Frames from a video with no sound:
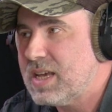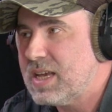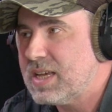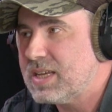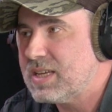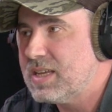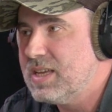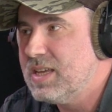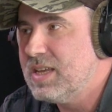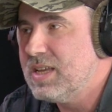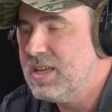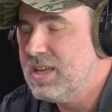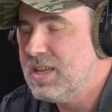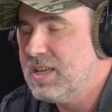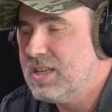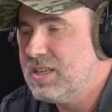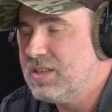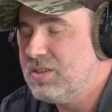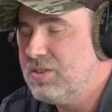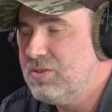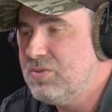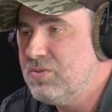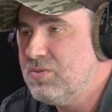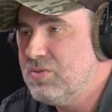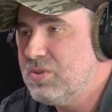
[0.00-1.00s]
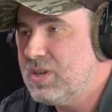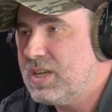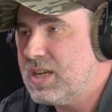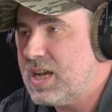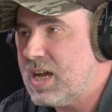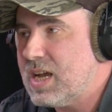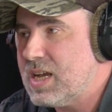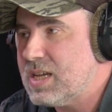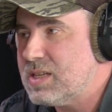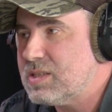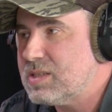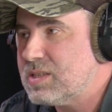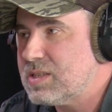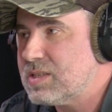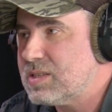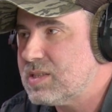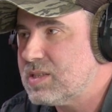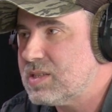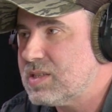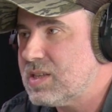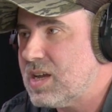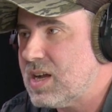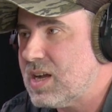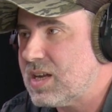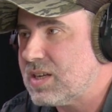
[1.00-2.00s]
like, you guys
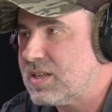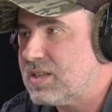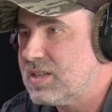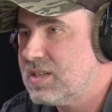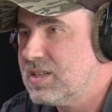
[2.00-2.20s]
suck.